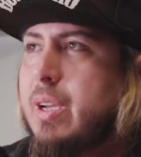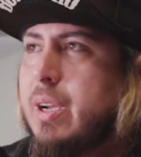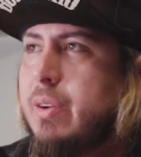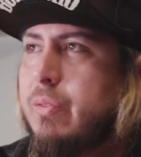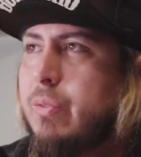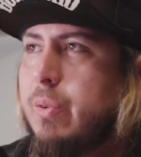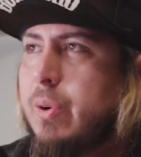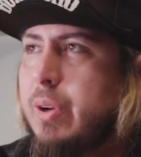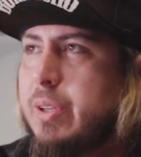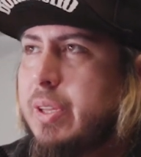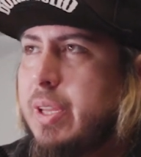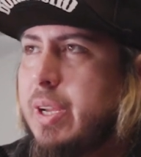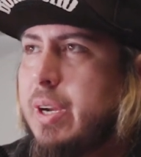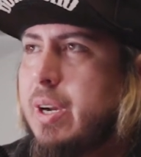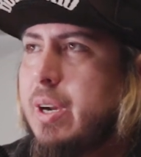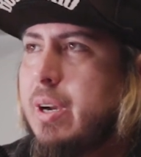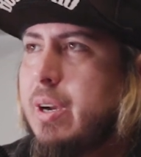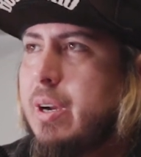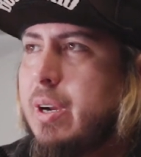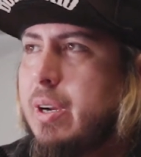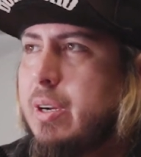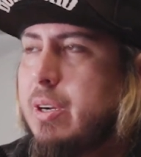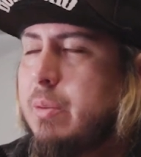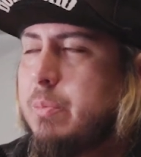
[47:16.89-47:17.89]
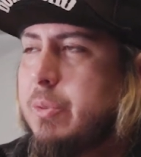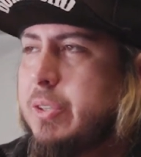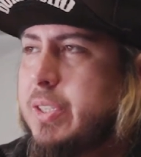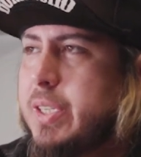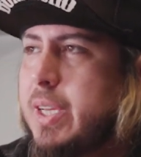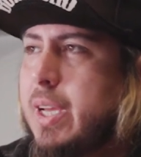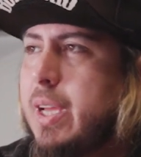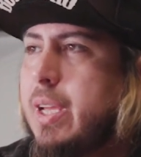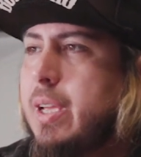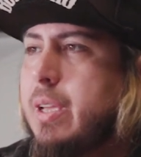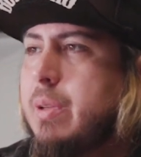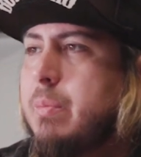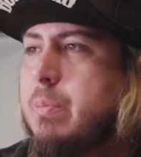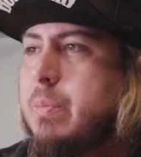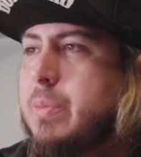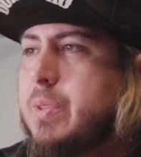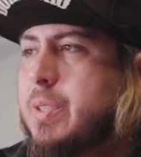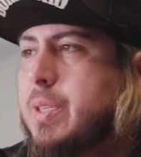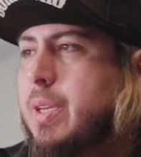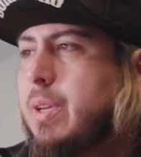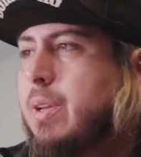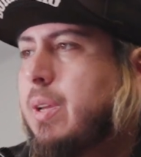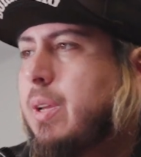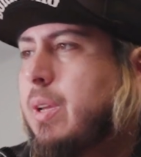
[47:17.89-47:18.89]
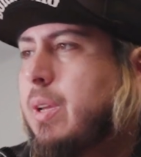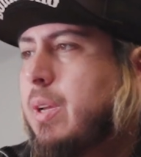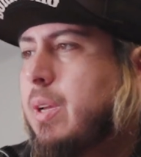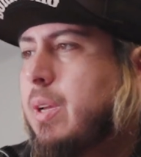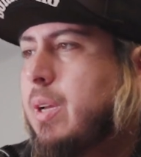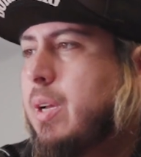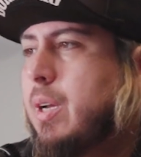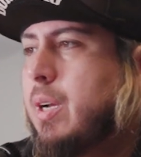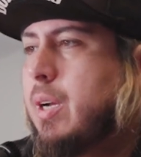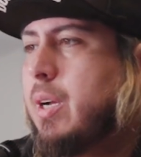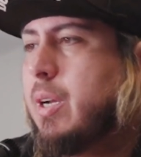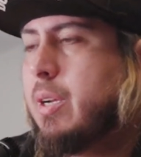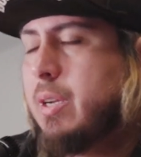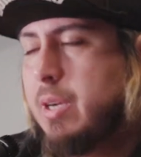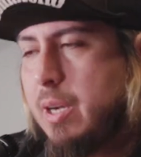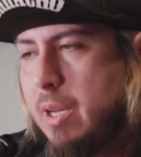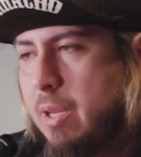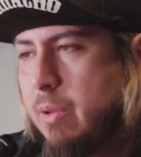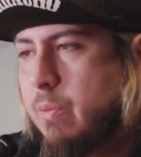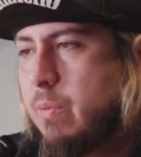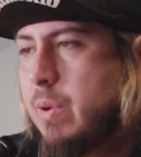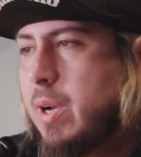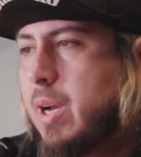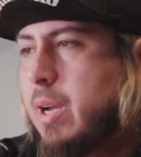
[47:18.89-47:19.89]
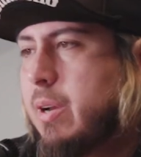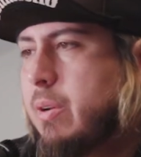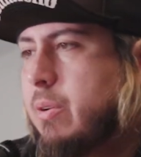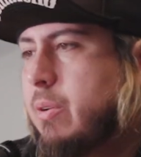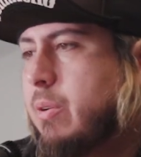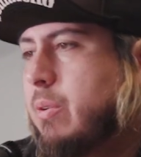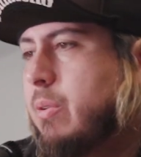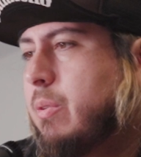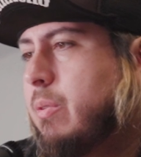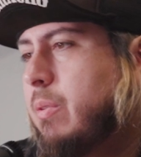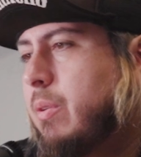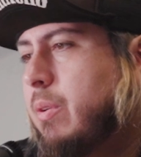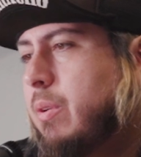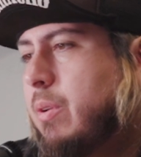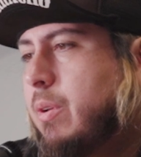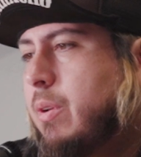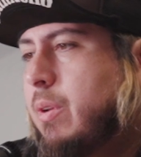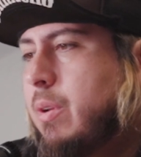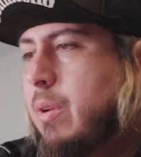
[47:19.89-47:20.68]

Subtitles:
I've worked there a couple times. Colorado.